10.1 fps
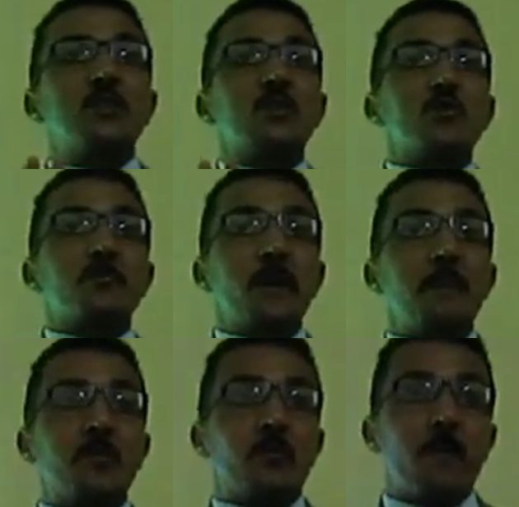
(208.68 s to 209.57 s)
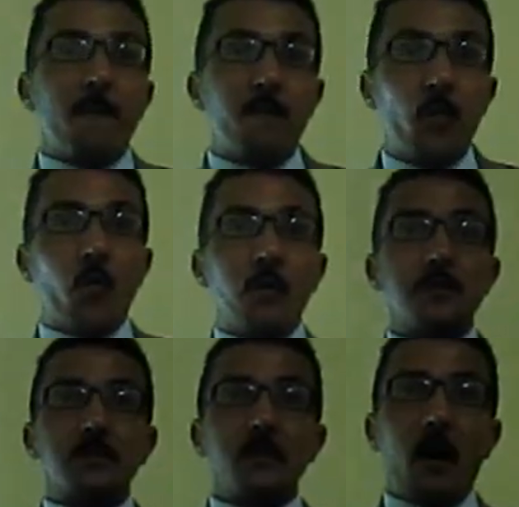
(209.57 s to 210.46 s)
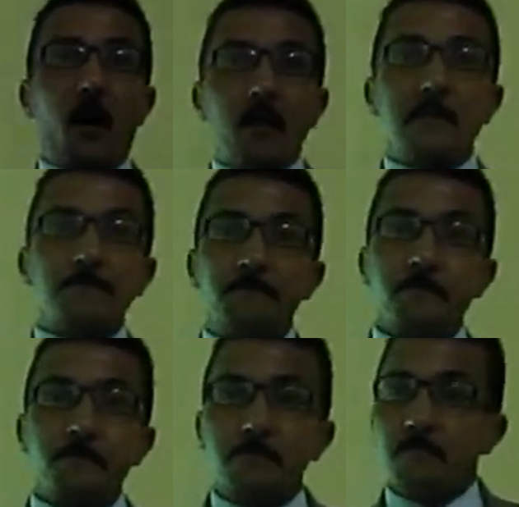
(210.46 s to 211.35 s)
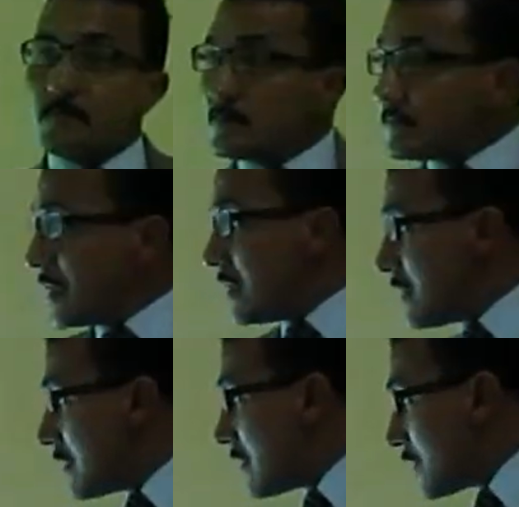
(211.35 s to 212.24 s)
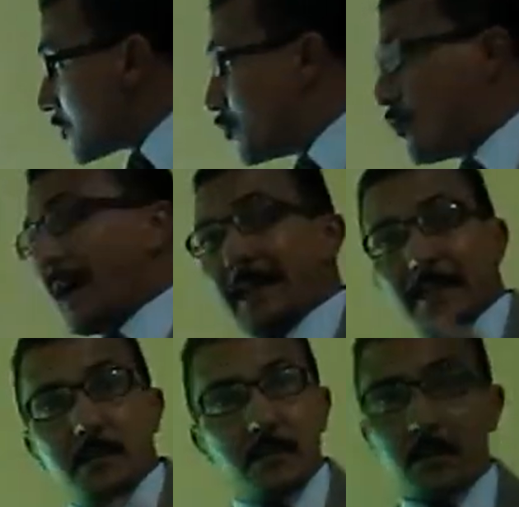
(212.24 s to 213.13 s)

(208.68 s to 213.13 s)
a research paper falls on two kinds.